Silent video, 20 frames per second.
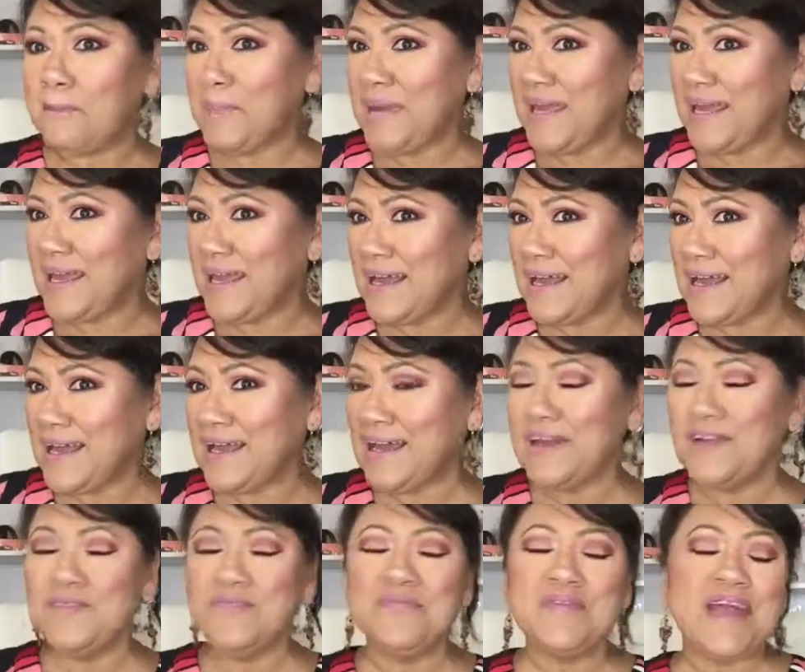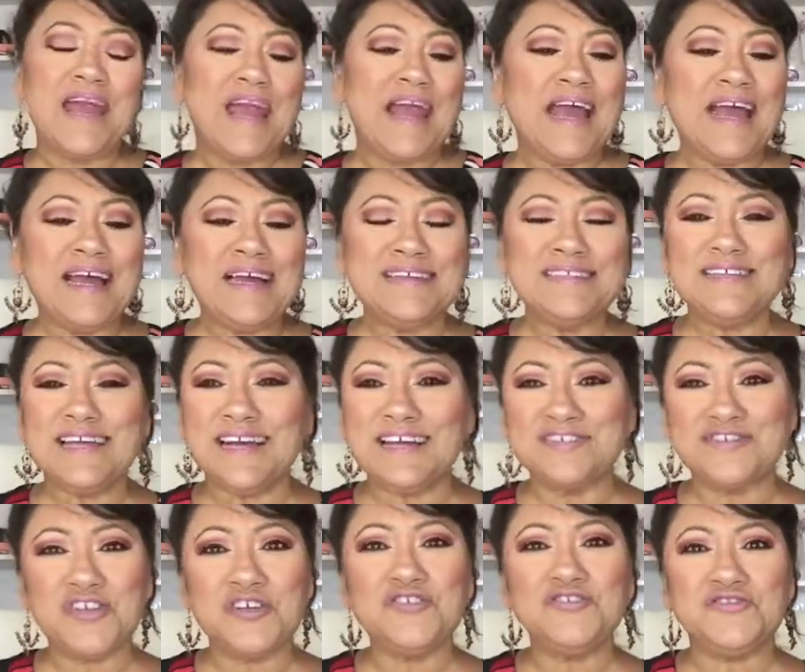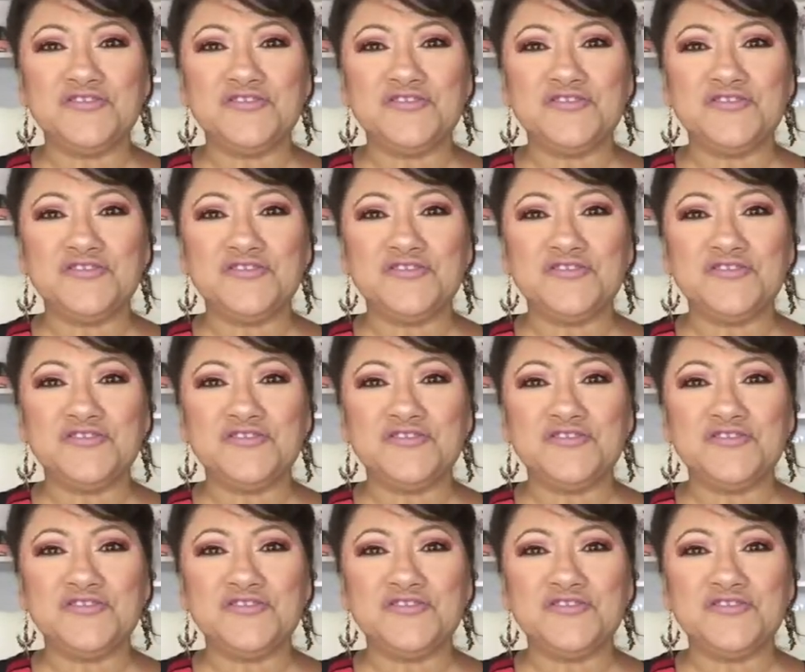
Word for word: Bing! And uh, so,